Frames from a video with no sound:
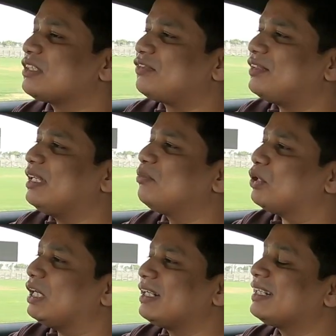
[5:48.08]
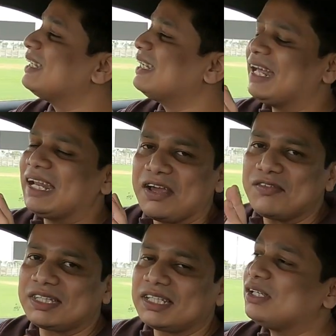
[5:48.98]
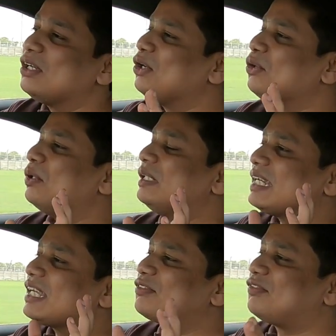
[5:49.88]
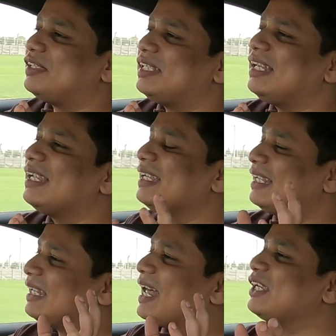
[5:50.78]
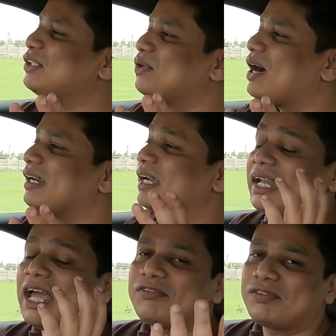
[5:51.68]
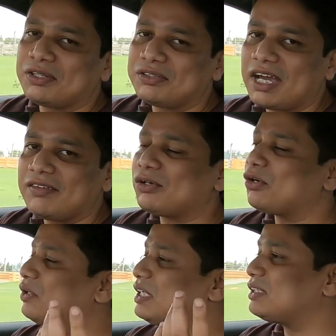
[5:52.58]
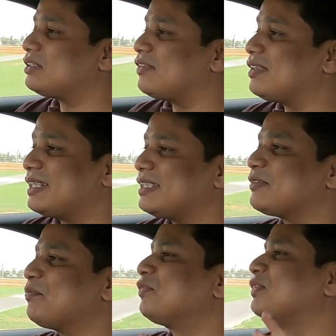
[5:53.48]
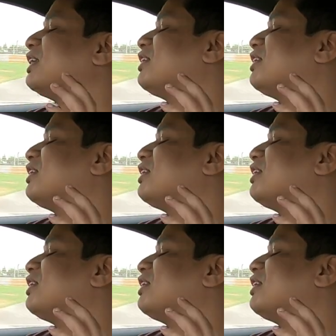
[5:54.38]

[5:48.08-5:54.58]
feel brilliant, and everything will just feel like you are an F1 driver or a racing driver. It is a